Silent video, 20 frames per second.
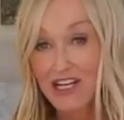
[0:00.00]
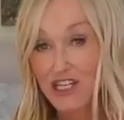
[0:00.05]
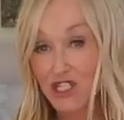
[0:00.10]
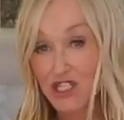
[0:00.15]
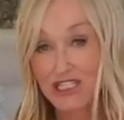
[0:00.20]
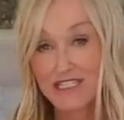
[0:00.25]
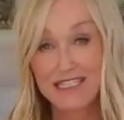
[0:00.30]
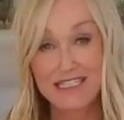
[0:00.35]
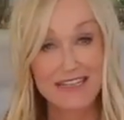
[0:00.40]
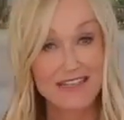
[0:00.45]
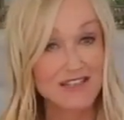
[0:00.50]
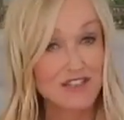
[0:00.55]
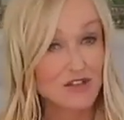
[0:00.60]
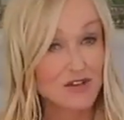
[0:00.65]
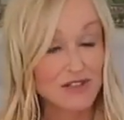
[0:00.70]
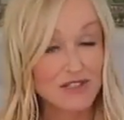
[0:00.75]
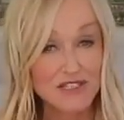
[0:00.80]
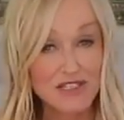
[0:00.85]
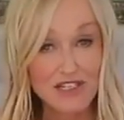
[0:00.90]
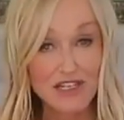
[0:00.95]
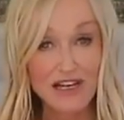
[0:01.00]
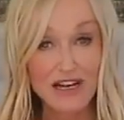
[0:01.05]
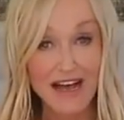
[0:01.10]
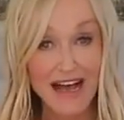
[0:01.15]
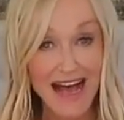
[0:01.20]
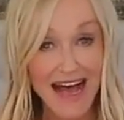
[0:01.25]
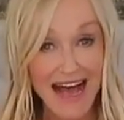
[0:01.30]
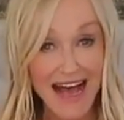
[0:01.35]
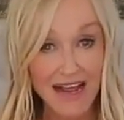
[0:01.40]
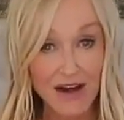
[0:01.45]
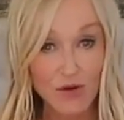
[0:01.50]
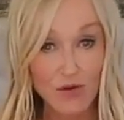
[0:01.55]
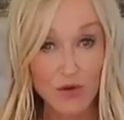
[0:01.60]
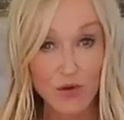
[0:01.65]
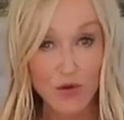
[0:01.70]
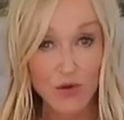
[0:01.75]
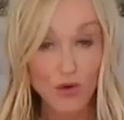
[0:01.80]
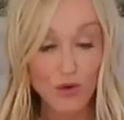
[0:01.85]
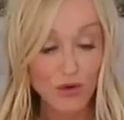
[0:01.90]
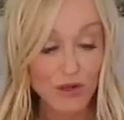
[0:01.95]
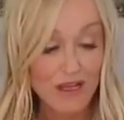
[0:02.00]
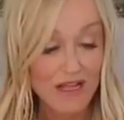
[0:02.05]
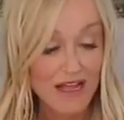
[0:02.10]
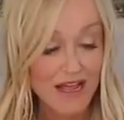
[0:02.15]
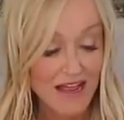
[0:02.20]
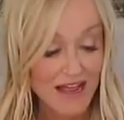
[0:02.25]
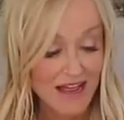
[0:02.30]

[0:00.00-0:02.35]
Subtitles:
She does not stir at all.